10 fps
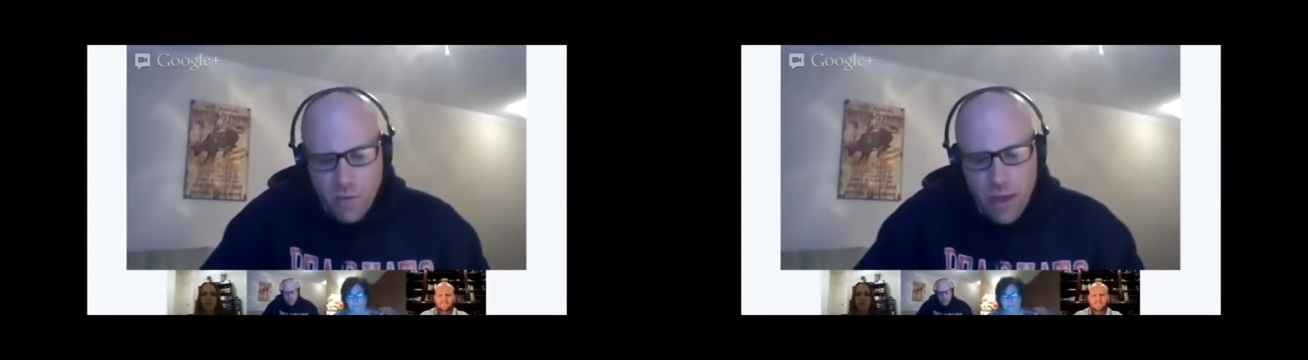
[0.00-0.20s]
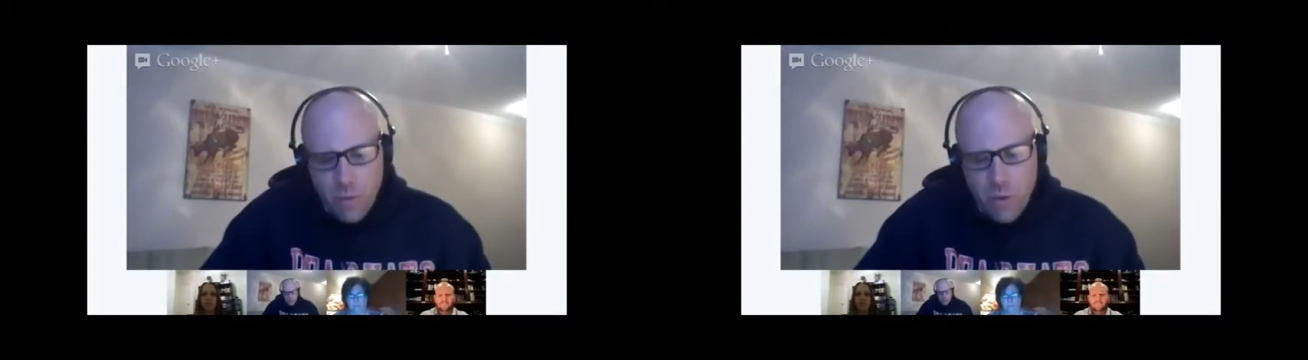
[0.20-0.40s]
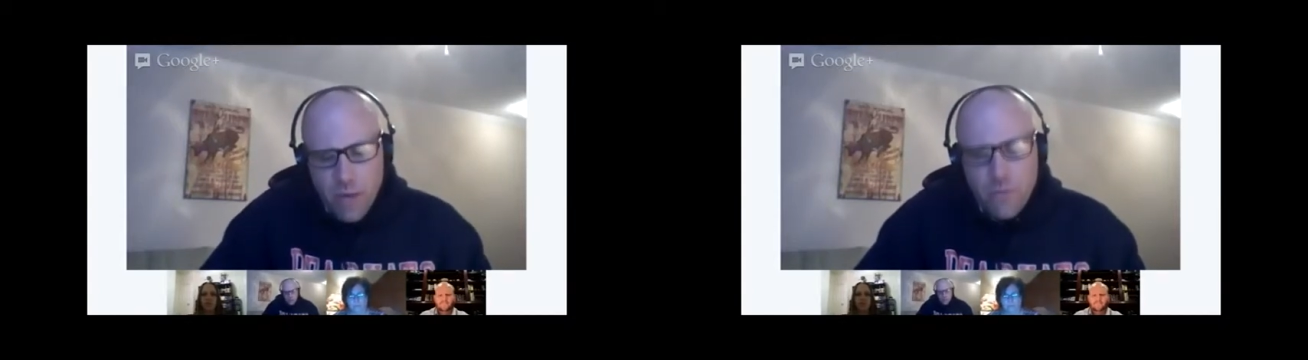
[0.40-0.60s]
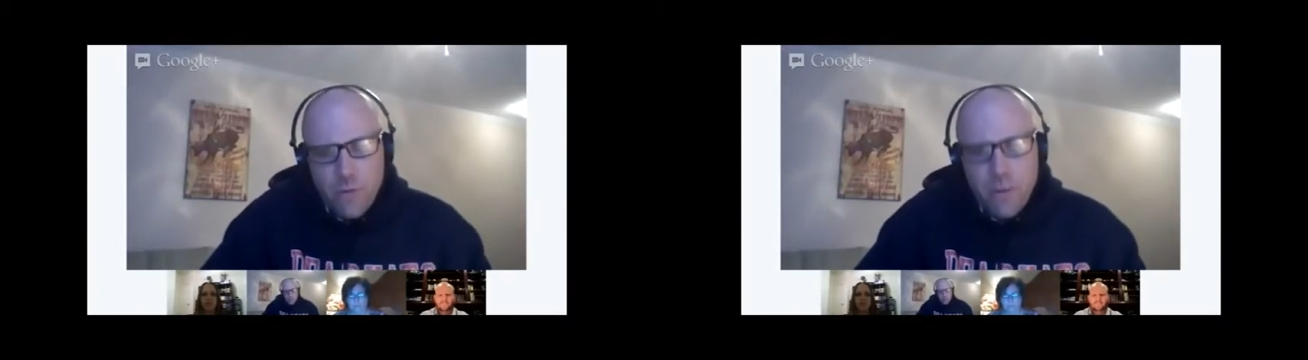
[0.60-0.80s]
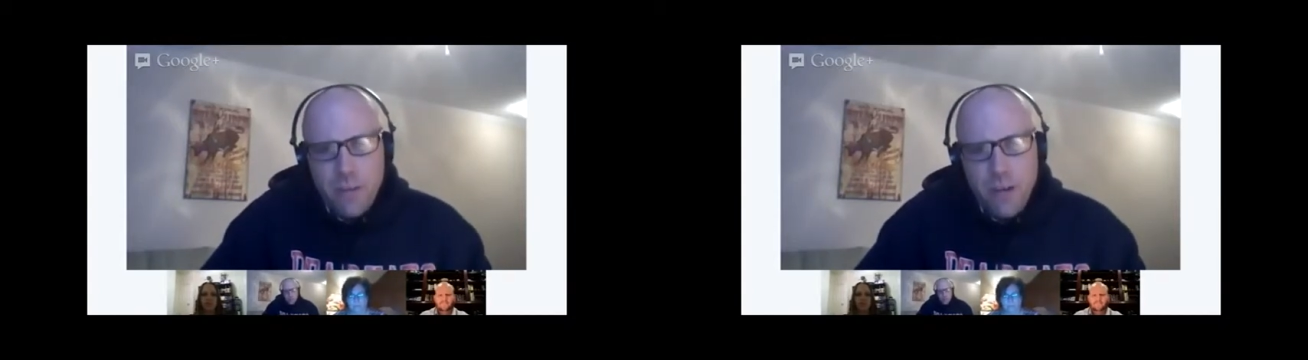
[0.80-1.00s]
That way it
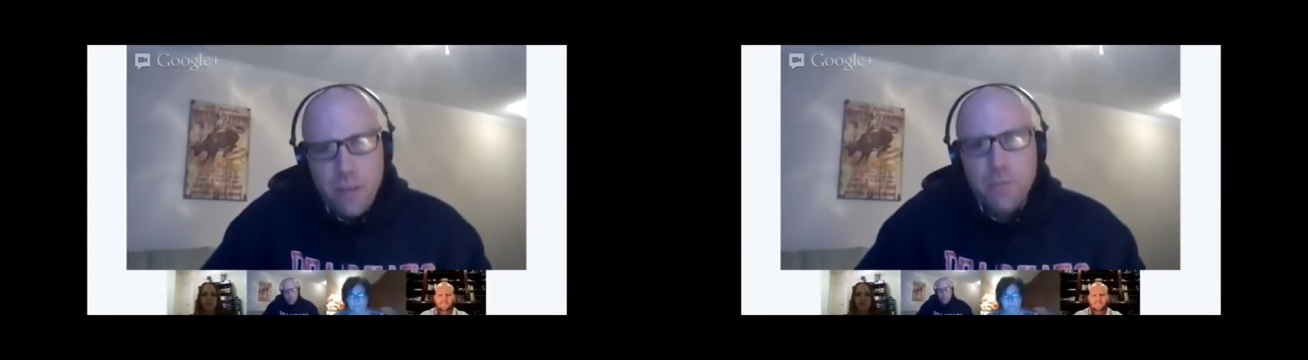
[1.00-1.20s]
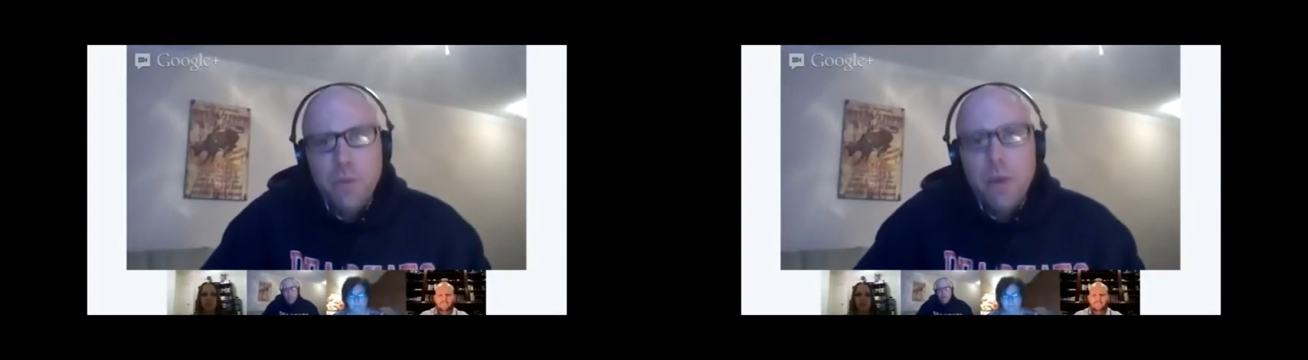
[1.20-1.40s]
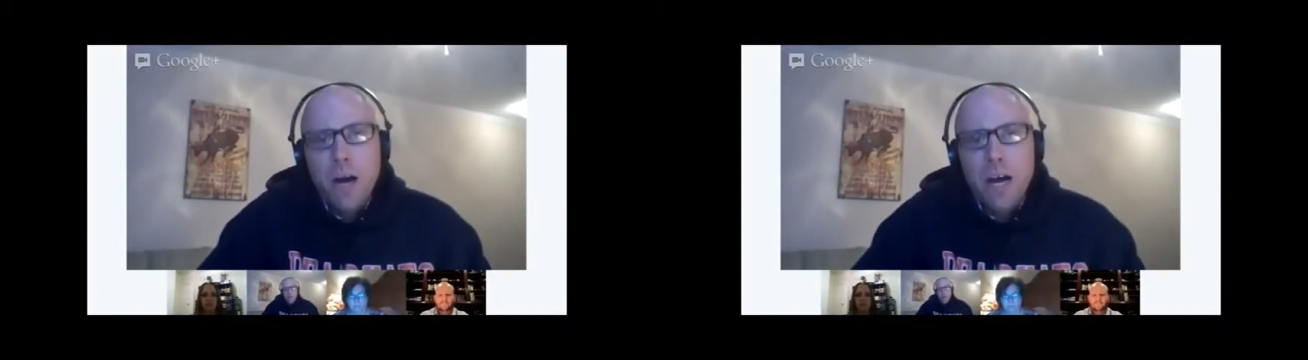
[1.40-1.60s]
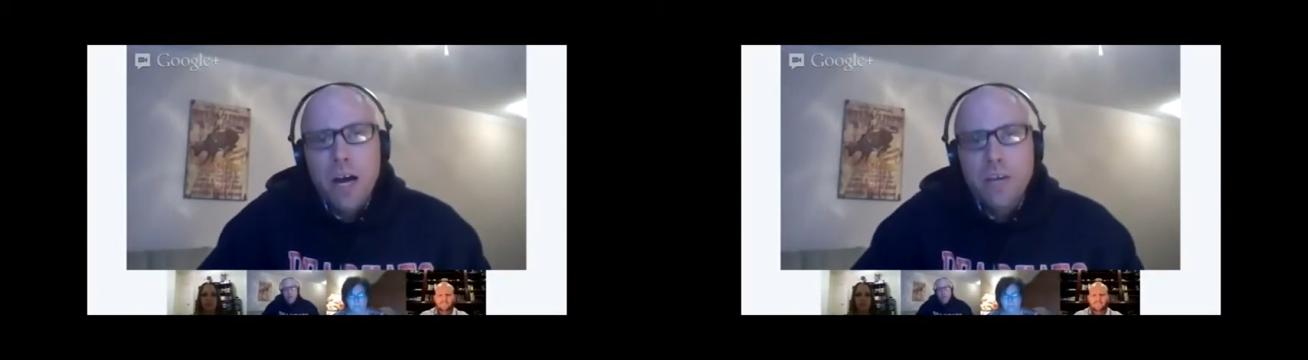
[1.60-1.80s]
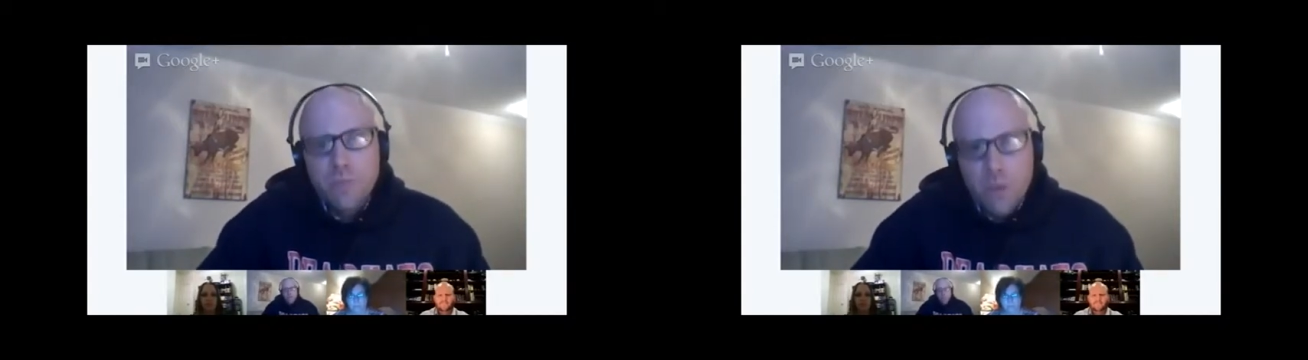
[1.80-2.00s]
frees up your
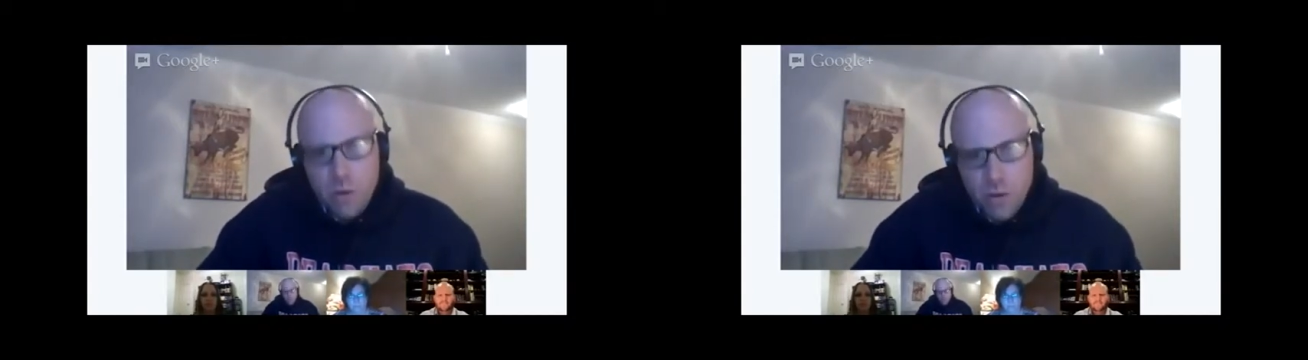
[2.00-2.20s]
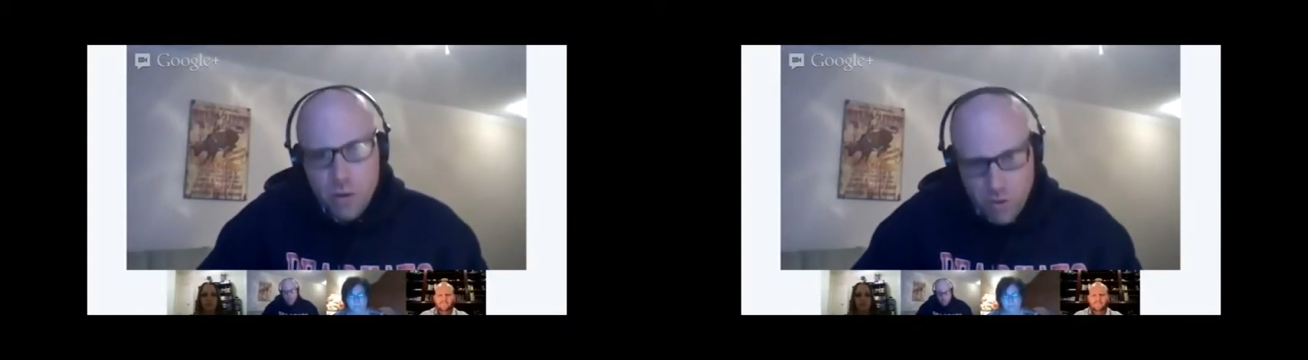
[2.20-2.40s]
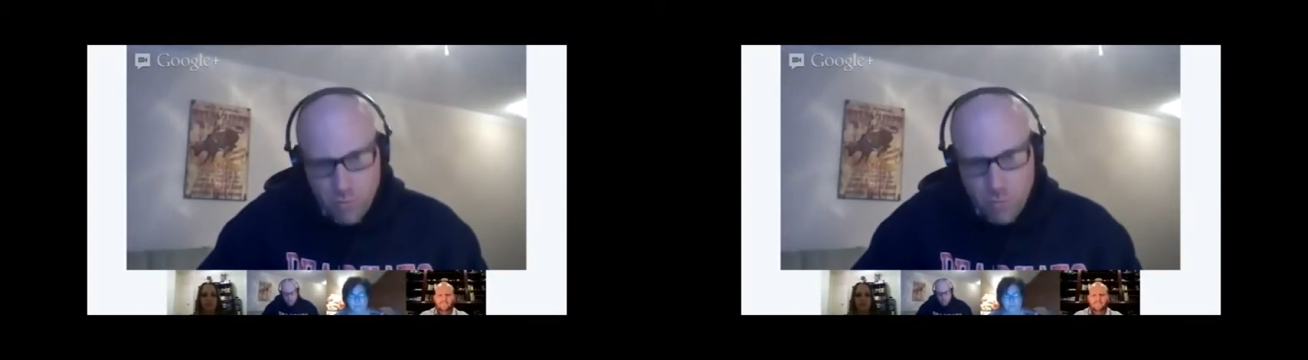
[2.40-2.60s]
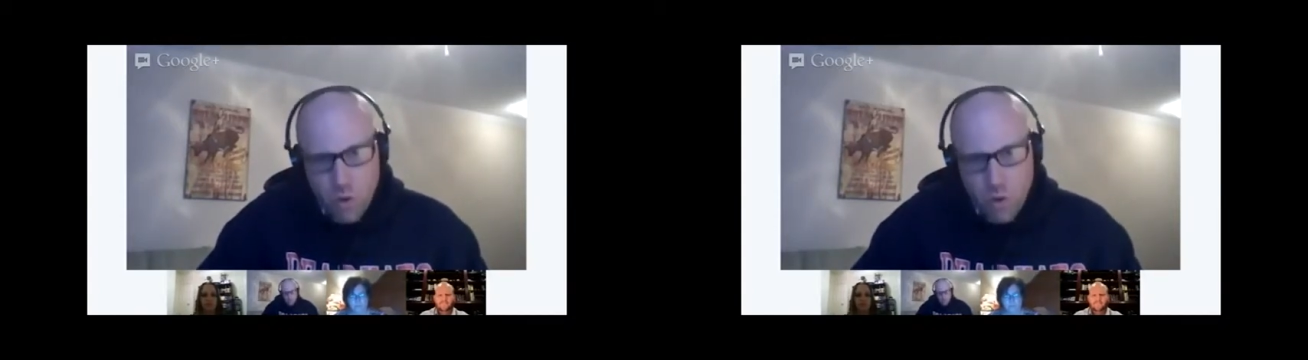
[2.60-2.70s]
mind to focus